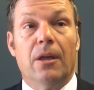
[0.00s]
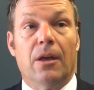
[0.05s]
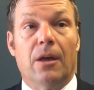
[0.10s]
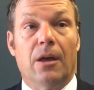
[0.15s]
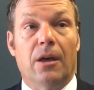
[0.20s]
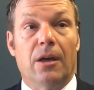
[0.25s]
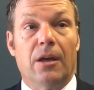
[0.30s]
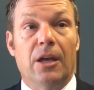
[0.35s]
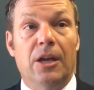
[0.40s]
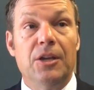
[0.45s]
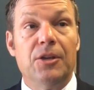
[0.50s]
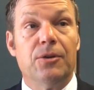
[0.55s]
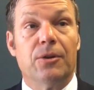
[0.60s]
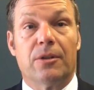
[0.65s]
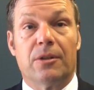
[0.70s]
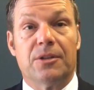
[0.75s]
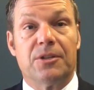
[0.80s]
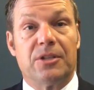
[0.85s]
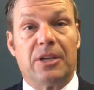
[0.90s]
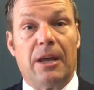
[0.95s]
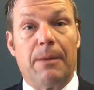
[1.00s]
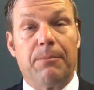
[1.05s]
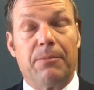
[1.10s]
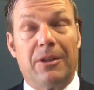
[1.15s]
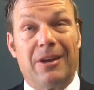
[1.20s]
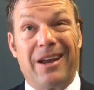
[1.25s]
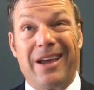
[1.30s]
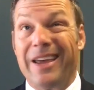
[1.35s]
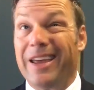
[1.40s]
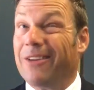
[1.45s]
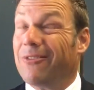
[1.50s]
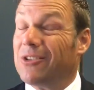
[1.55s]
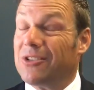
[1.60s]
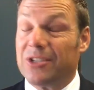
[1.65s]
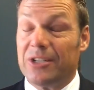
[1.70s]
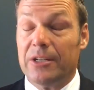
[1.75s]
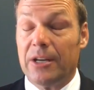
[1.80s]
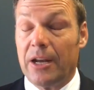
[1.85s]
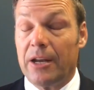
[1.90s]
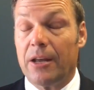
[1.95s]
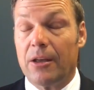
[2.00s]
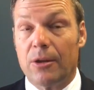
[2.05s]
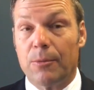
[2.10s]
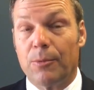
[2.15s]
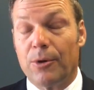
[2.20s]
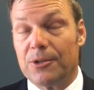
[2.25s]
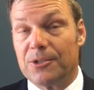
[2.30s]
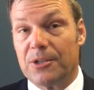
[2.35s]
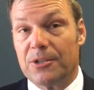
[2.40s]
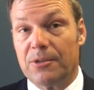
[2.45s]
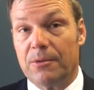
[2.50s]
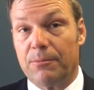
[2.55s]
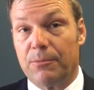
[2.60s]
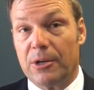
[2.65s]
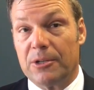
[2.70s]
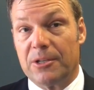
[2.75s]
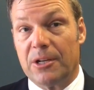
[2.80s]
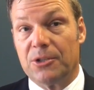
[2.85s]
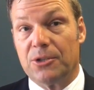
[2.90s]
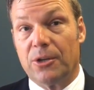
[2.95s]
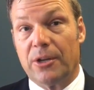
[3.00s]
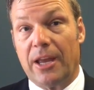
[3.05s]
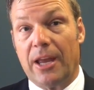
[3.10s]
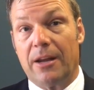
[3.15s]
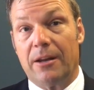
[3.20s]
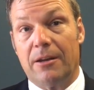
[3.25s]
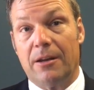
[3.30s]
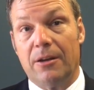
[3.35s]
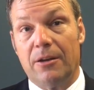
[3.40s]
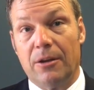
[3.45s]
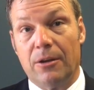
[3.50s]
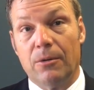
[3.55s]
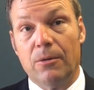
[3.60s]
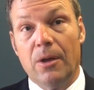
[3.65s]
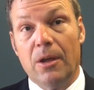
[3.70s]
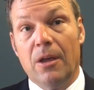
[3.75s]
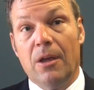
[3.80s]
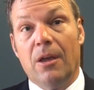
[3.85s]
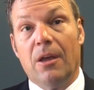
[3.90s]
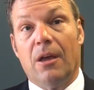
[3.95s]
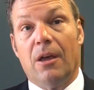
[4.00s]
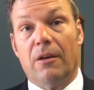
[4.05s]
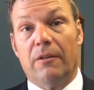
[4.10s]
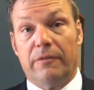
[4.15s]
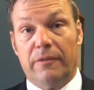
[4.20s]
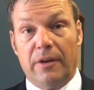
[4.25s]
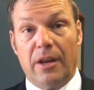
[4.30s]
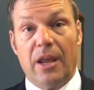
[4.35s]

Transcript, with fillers: uh, he took the step that I haven't seen any other pres presidential candidate do of